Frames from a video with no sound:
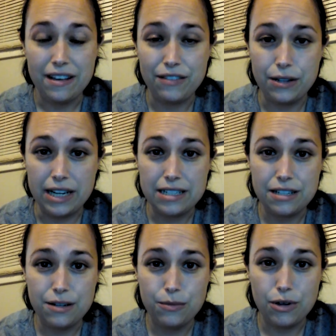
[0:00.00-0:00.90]
If you'd like
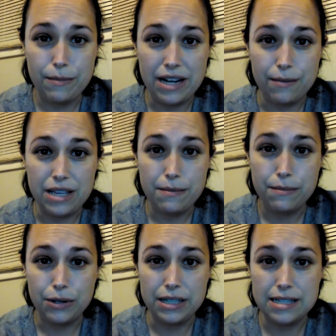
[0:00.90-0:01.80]
to know more about me,
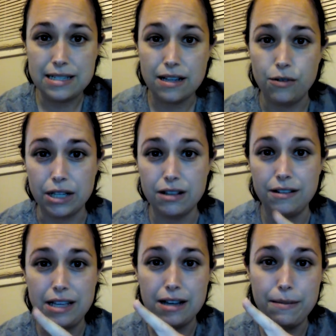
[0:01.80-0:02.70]
please click the
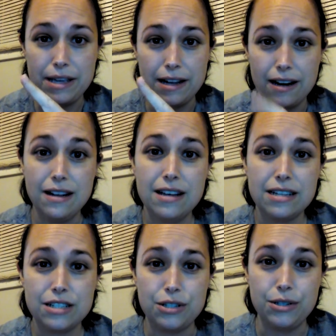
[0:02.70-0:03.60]
link up here
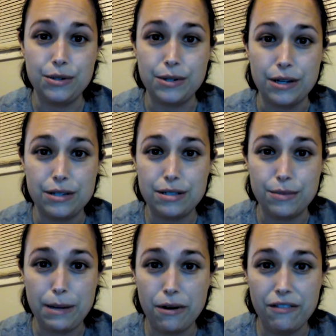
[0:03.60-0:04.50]
to go to
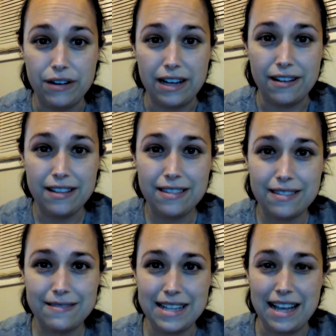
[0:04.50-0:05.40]
my profile.
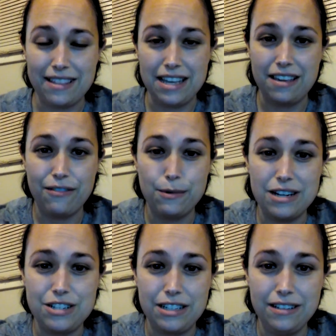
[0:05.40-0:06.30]
Thank you for
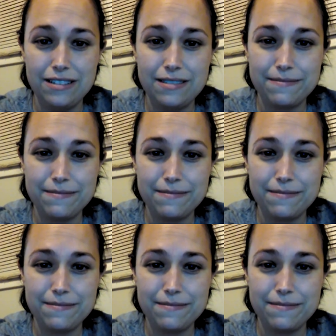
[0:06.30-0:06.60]
watching.